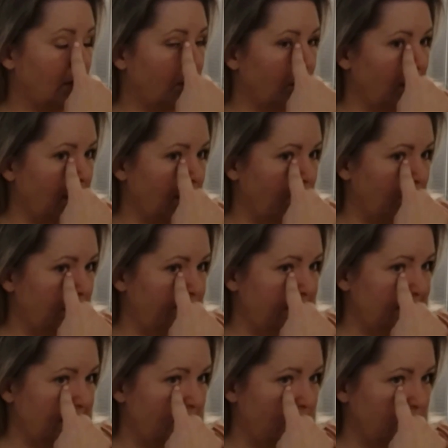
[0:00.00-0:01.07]
We're not going to be
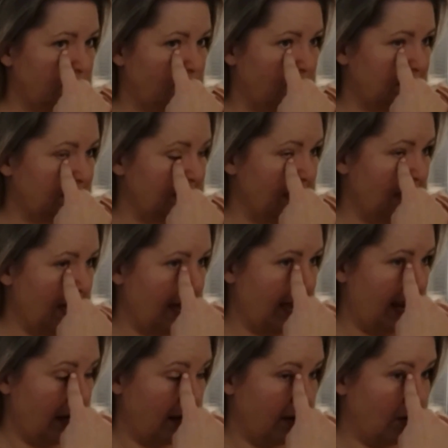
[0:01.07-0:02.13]
down towards the
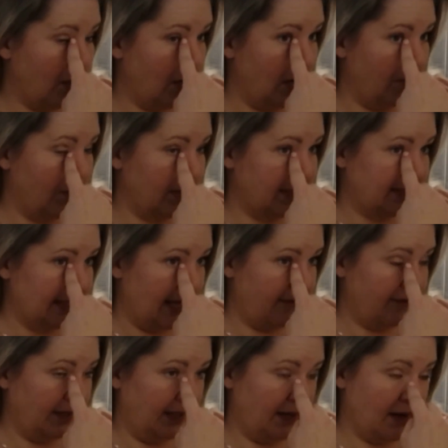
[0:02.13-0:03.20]
eye. We're
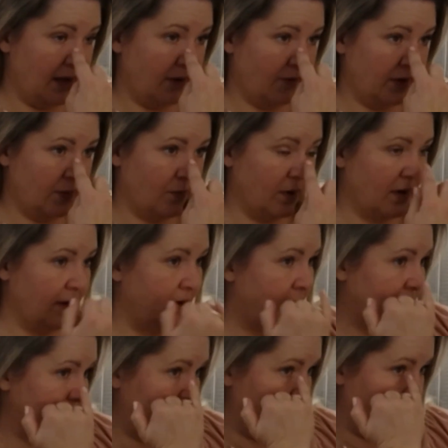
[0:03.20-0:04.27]
definitely not going to work on
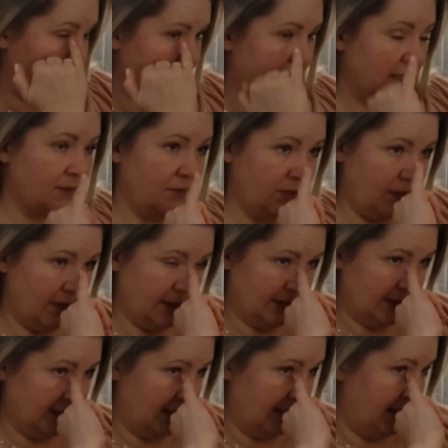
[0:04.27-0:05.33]
our tear duct, which you can
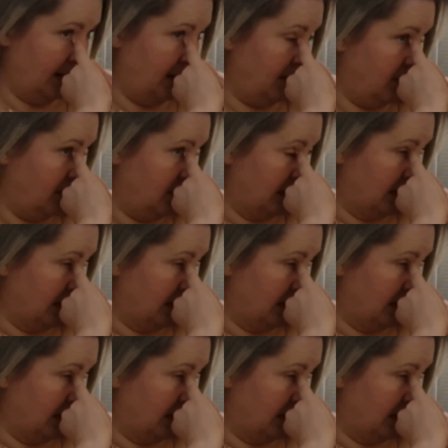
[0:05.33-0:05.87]
see